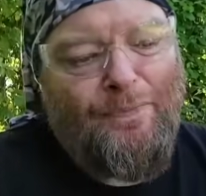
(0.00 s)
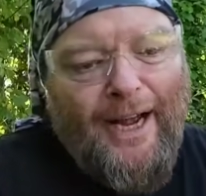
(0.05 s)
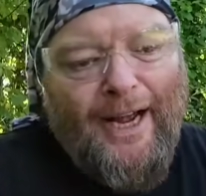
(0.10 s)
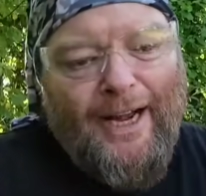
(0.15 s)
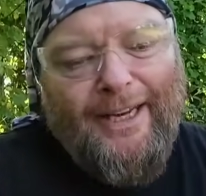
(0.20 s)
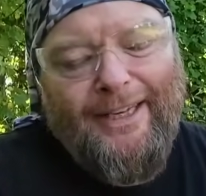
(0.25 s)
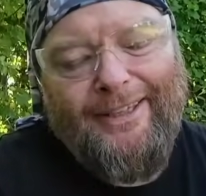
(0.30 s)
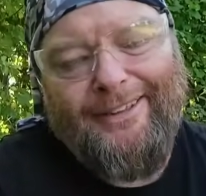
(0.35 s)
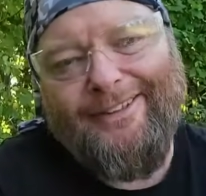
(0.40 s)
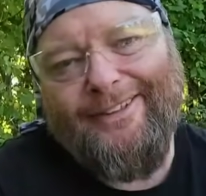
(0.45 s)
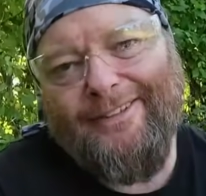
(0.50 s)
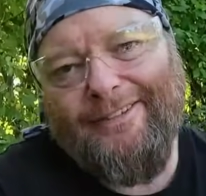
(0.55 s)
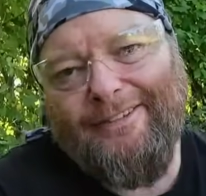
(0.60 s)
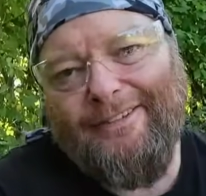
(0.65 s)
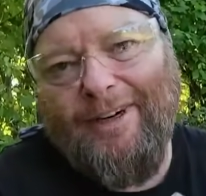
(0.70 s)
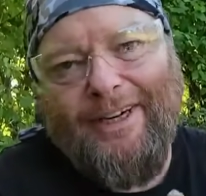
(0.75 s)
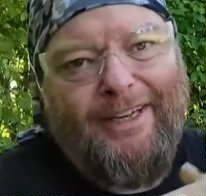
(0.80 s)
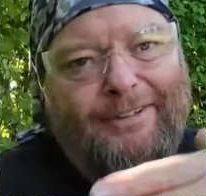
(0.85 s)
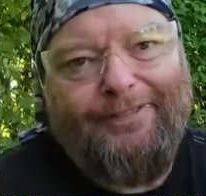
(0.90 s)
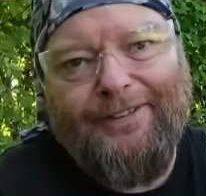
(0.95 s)
And
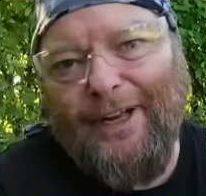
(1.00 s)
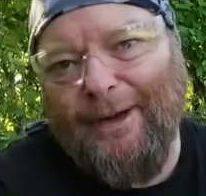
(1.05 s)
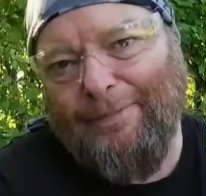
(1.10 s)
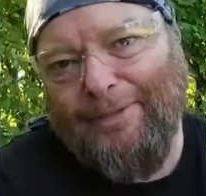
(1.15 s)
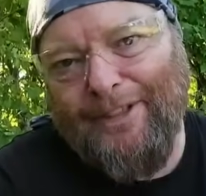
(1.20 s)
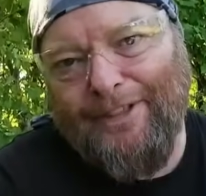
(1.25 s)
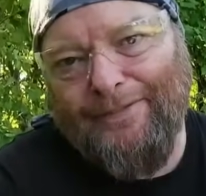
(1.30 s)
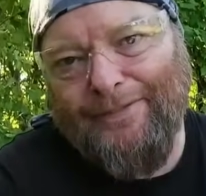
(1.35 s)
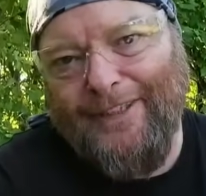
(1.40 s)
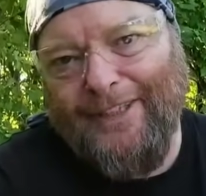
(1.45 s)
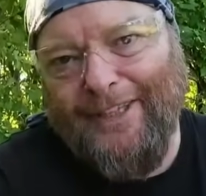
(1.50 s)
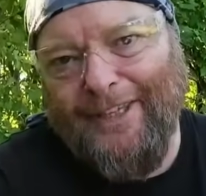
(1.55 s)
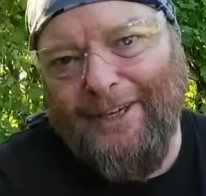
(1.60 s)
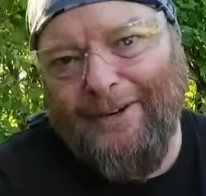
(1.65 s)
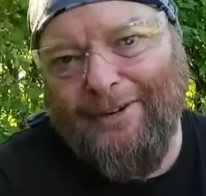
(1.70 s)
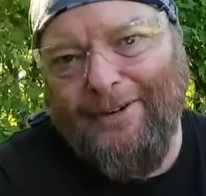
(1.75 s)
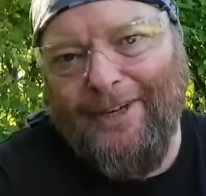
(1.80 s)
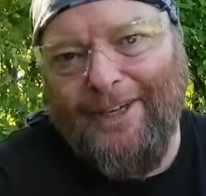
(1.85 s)
when I stop this video,